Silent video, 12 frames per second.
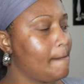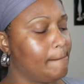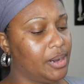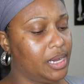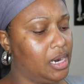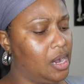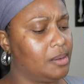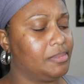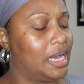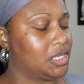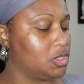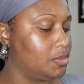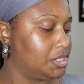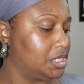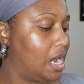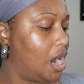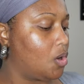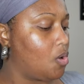but um, not so much in
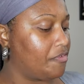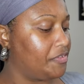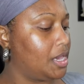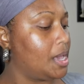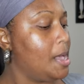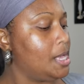hot coffee.